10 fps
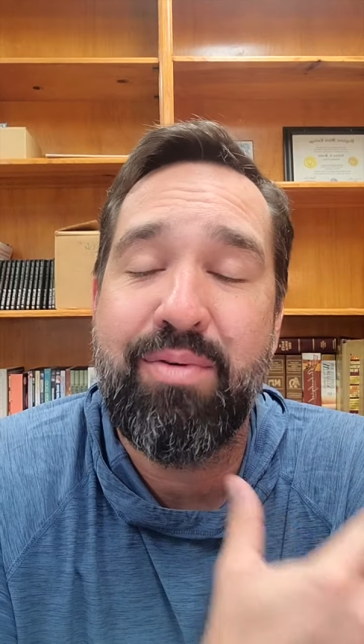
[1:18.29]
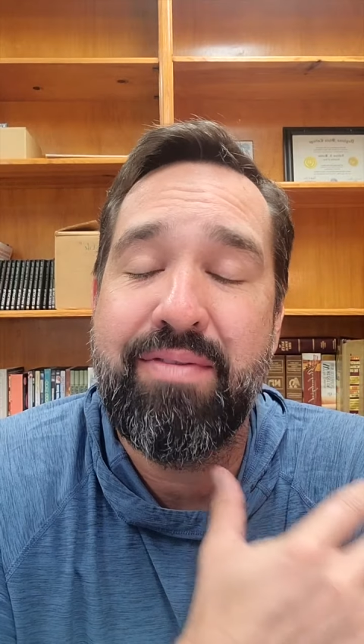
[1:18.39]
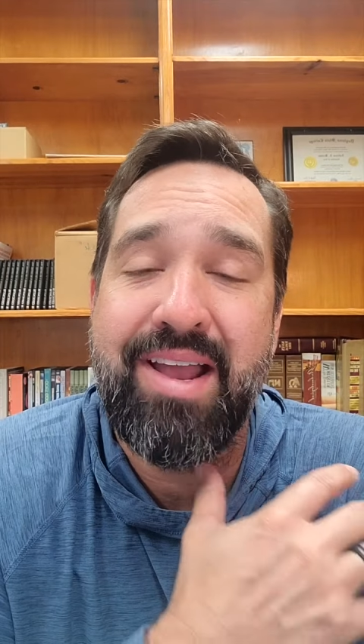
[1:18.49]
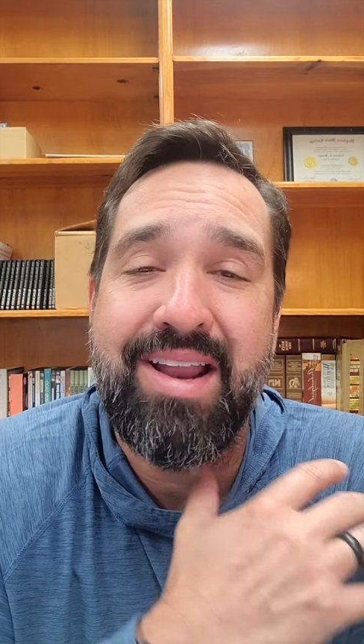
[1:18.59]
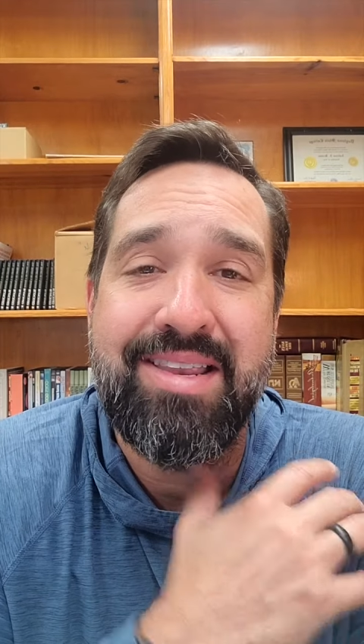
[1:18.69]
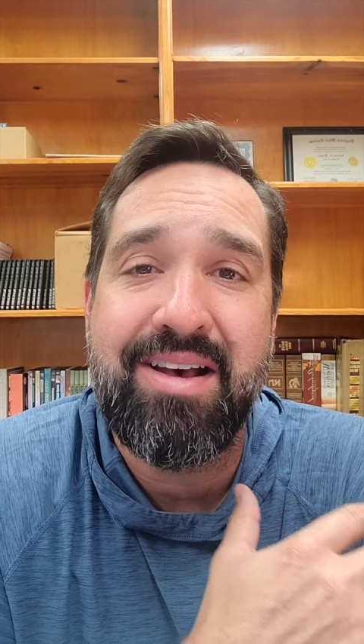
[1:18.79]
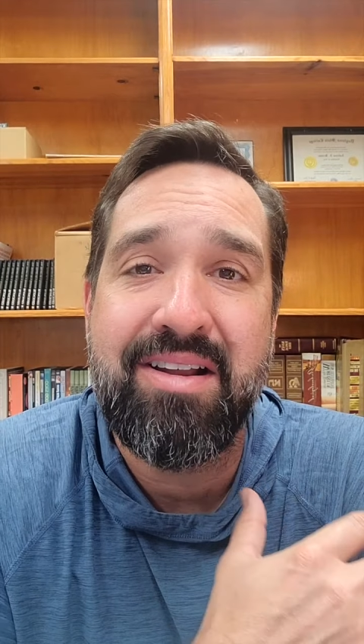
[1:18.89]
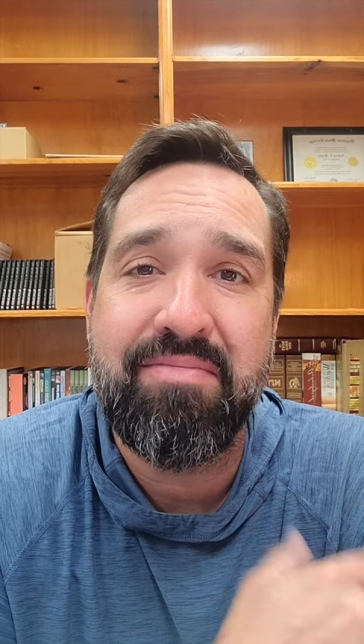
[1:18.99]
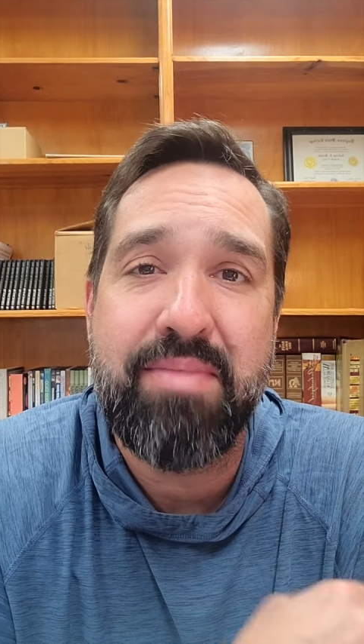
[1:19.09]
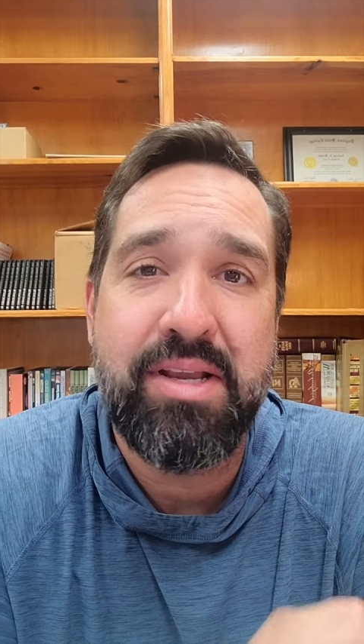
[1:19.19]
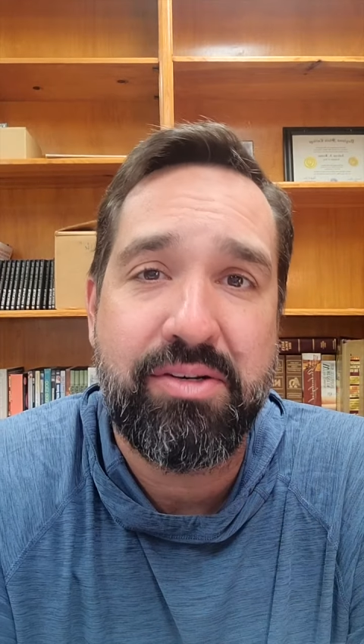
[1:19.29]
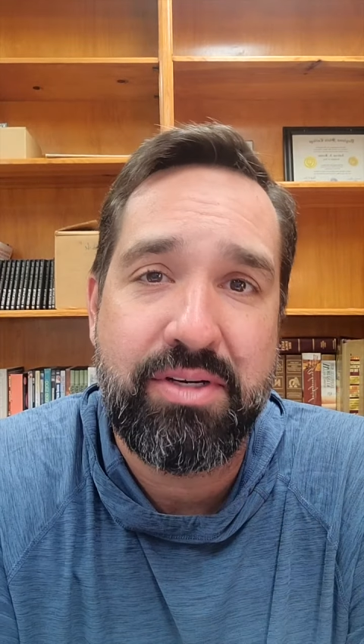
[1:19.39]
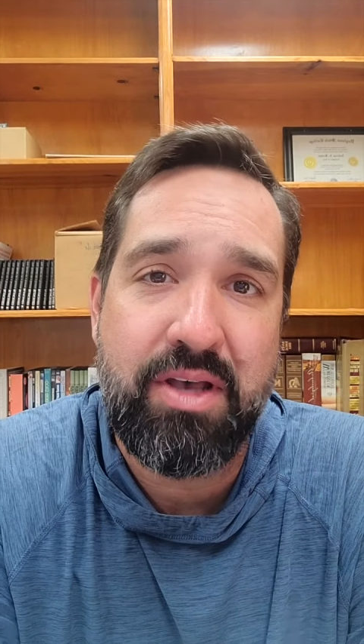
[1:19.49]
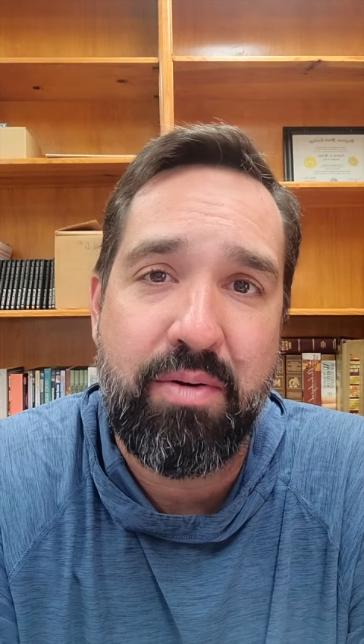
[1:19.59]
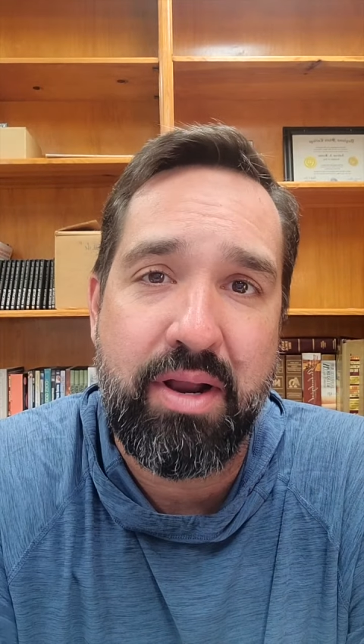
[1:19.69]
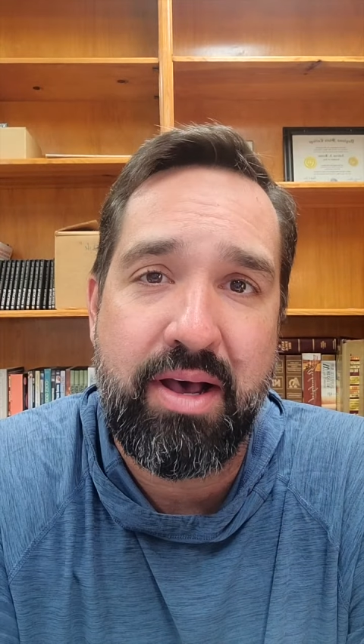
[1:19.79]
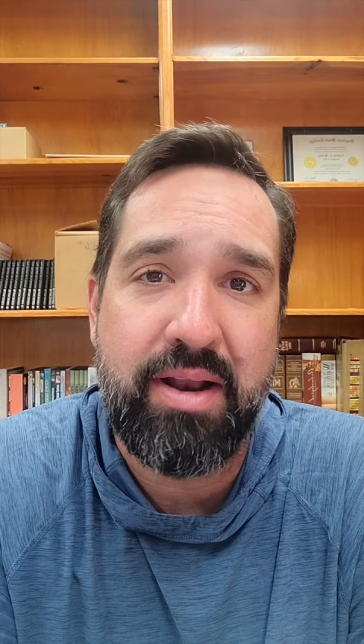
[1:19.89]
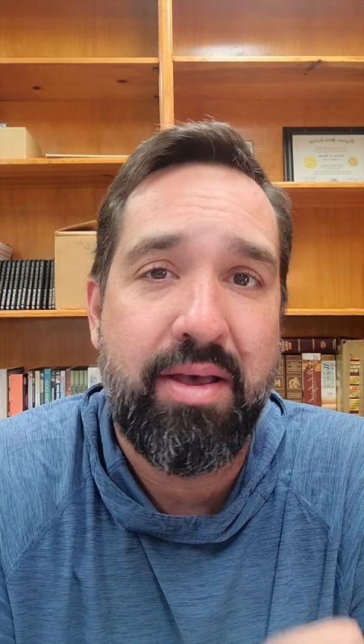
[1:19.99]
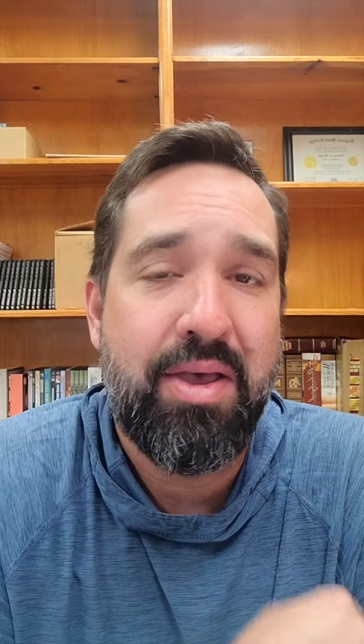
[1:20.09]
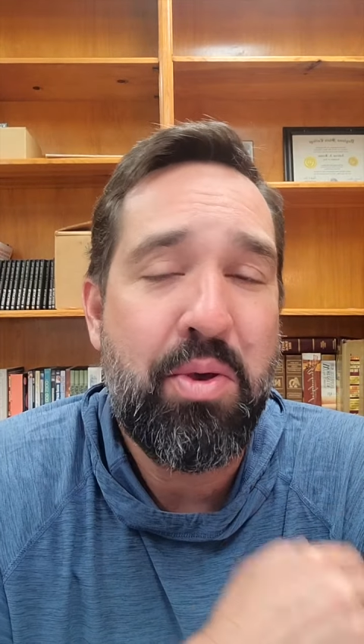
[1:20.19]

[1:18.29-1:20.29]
We've got a ton of ministries going on.